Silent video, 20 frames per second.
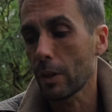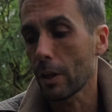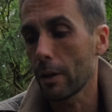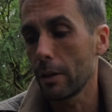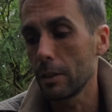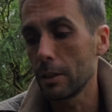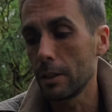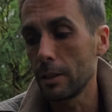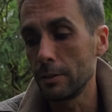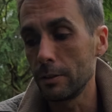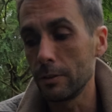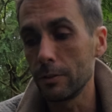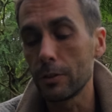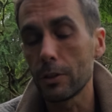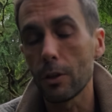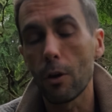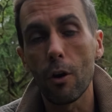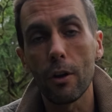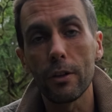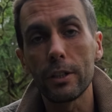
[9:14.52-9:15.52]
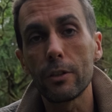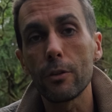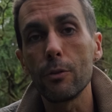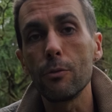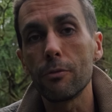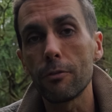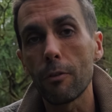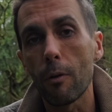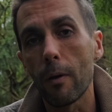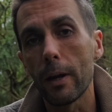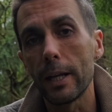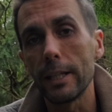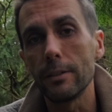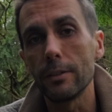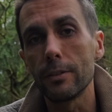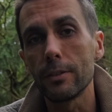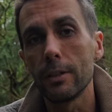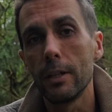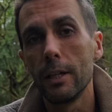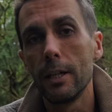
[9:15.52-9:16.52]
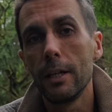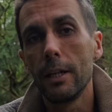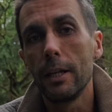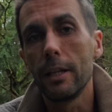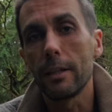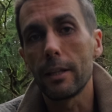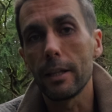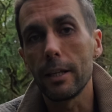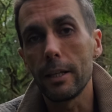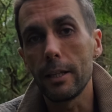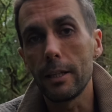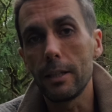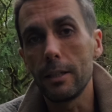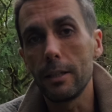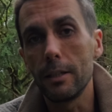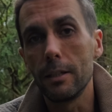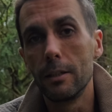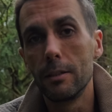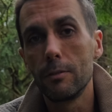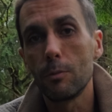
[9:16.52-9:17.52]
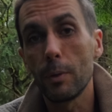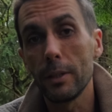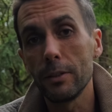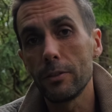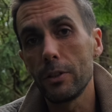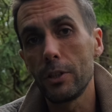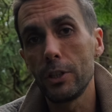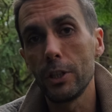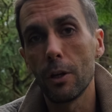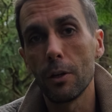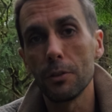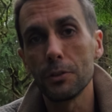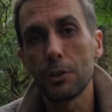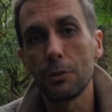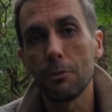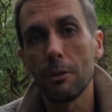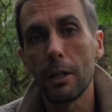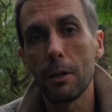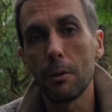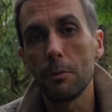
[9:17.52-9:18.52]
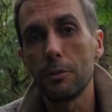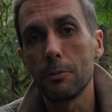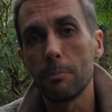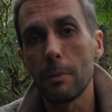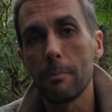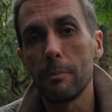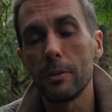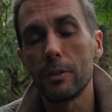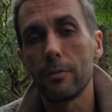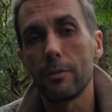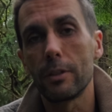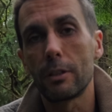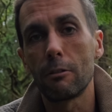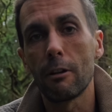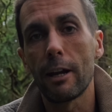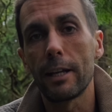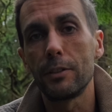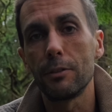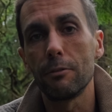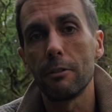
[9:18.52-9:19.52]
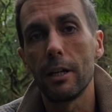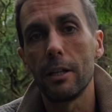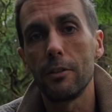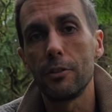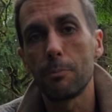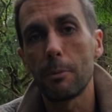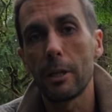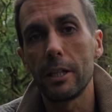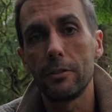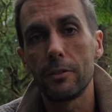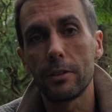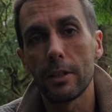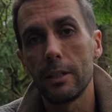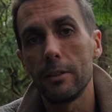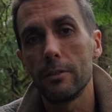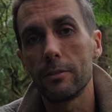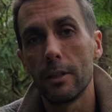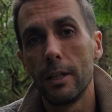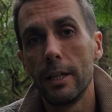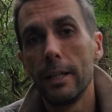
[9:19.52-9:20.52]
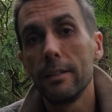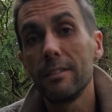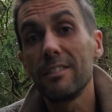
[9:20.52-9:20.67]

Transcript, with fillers: And I do find the winter chanterelles, members of the Craterella species,